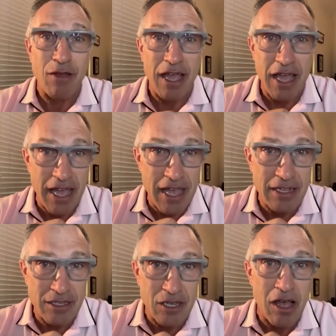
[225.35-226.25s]

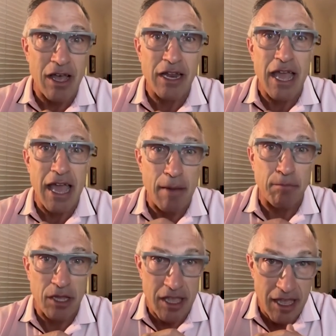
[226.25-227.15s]
hands-on
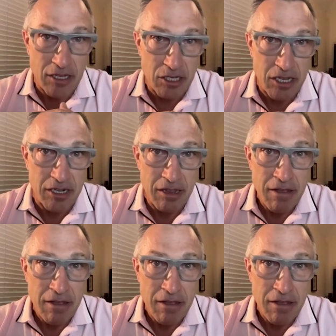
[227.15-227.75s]
application